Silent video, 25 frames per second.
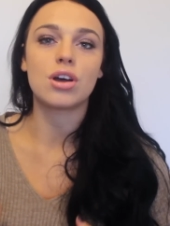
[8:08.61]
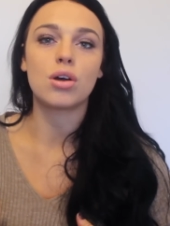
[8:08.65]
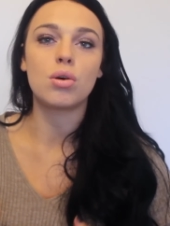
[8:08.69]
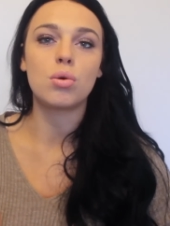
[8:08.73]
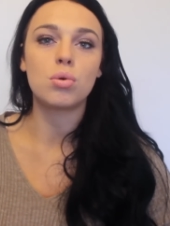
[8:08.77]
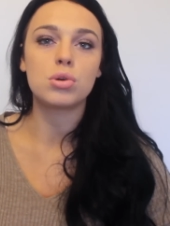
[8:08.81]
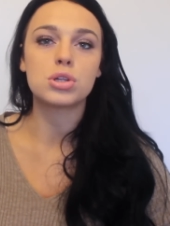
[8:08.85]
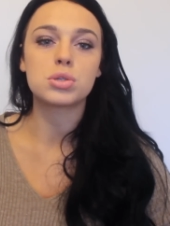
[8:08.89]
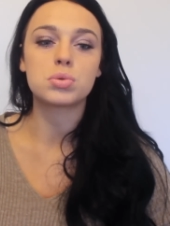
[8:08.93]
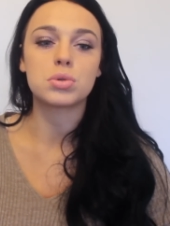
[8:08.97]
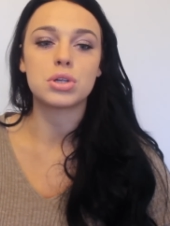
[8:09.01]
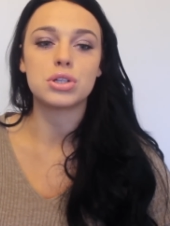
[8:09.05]
I
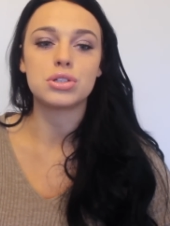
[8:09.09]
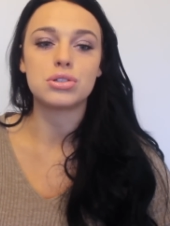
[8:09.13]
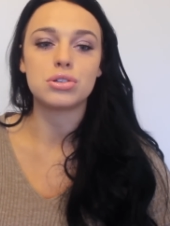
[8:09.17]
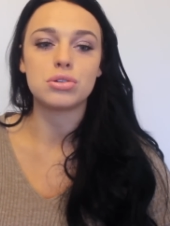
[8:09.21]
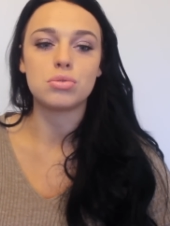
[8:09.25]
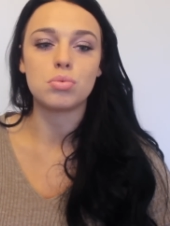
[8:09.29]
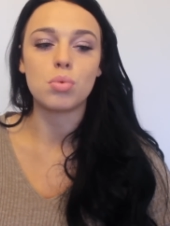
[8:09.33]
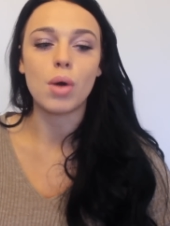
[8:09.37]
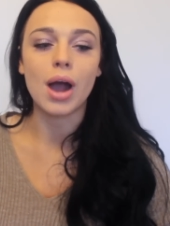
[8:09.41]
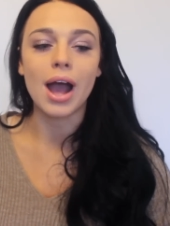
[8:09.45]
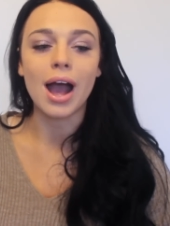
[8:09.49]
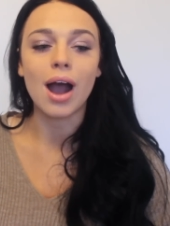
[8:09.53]
always want to
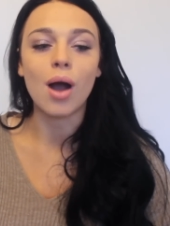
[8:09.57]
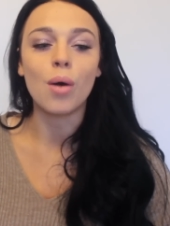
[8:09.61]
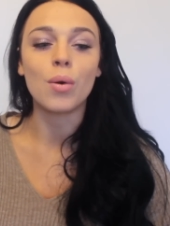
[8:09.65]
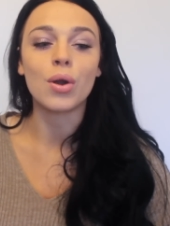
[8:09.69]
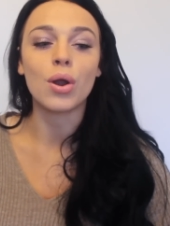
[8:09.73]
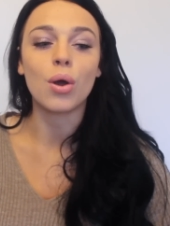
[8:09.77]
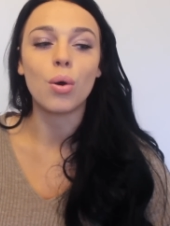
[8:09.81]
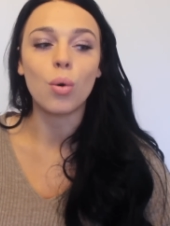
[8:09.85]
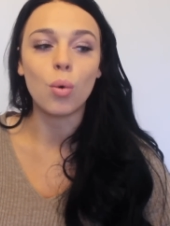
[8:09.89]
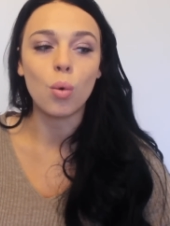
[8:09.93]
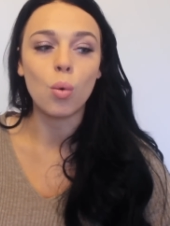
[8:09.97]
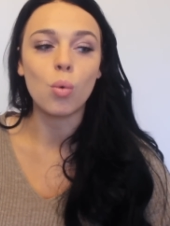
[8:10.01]
do well
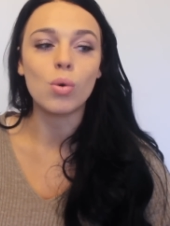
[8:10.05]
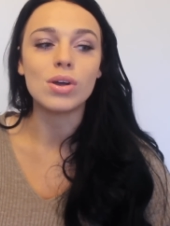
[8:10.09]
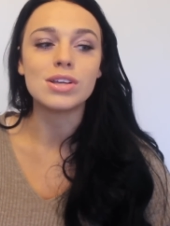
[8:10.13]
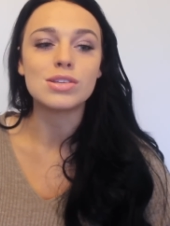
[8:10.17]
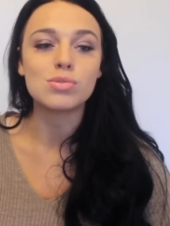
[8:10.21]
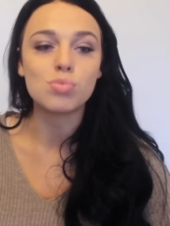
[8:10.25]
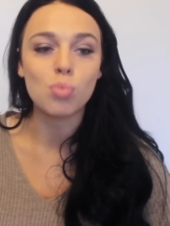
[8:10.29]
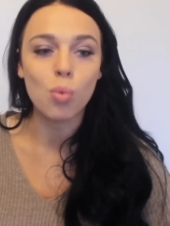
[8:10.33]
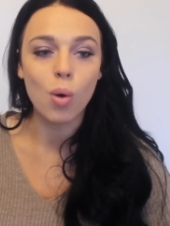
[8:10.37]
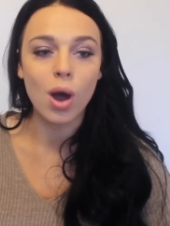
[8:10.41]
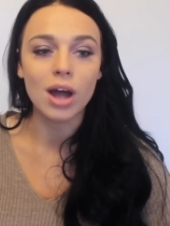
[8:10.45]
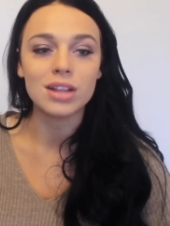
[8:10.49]
and I
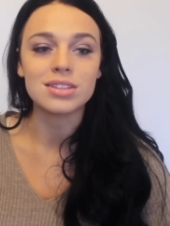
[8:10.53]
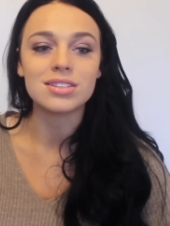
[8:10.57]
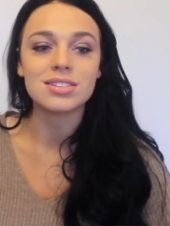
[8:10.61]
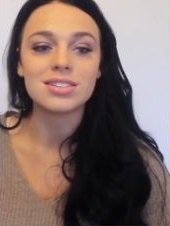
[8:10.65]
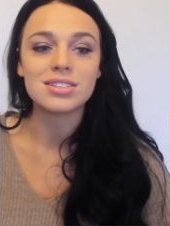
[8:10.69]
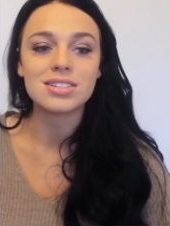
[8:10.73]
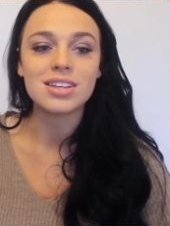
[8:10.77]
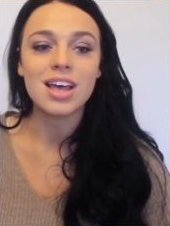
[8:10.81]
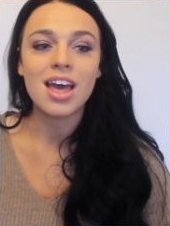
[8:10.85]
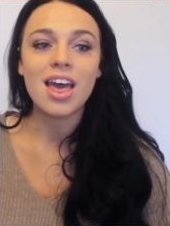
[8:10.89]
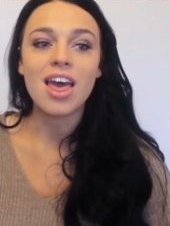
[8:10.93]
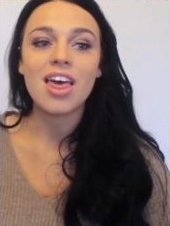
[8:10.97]
always
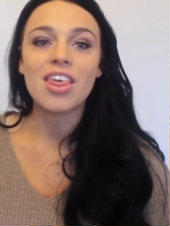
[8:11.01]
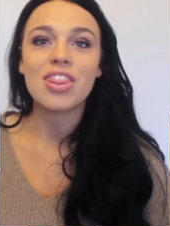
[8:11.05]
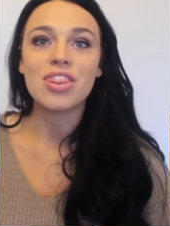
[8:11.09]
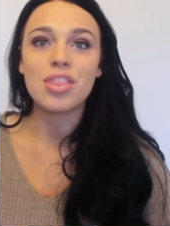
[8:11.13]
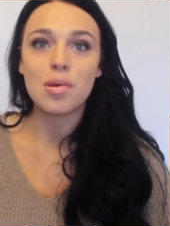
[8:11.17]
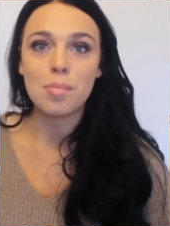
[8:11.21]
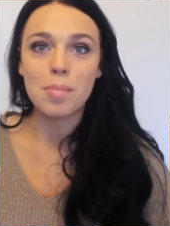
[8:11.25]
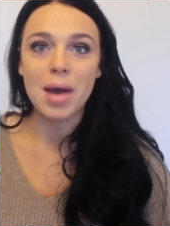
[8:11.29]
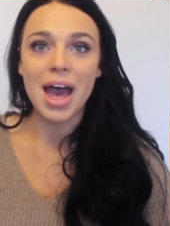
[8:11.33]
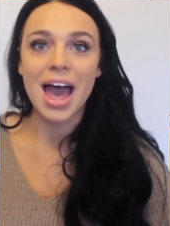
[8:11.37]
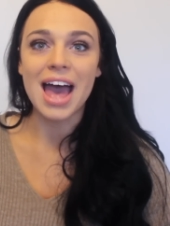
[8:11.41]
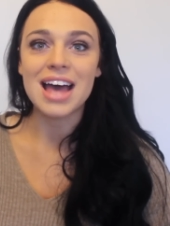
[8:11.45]
want
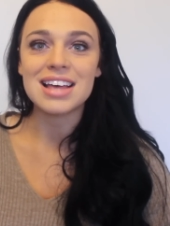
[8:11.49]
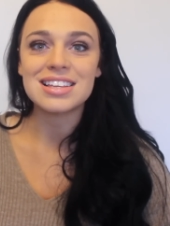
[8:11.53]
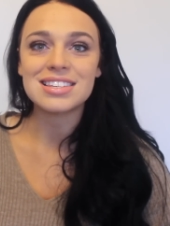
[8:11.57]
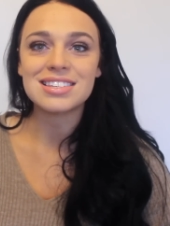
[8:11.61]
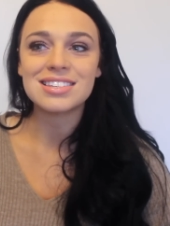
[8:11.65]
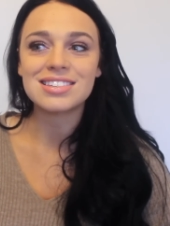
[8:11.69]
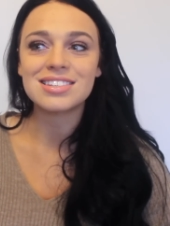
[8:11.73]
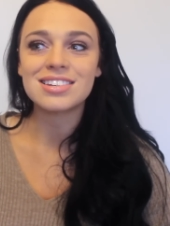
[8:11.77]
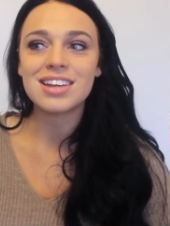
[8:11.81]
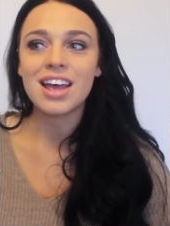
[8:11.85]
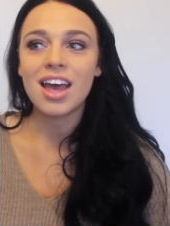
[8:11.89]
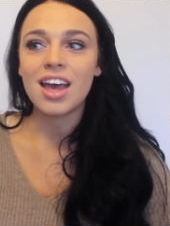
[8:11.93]
the
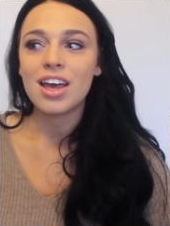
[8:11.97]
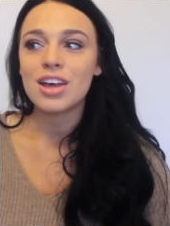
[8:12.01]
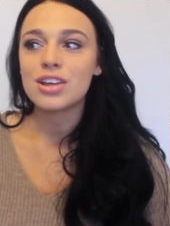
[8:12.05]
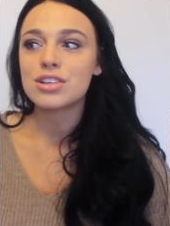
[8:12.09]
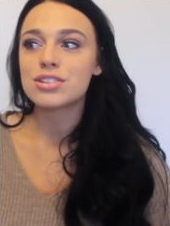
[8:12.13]
best.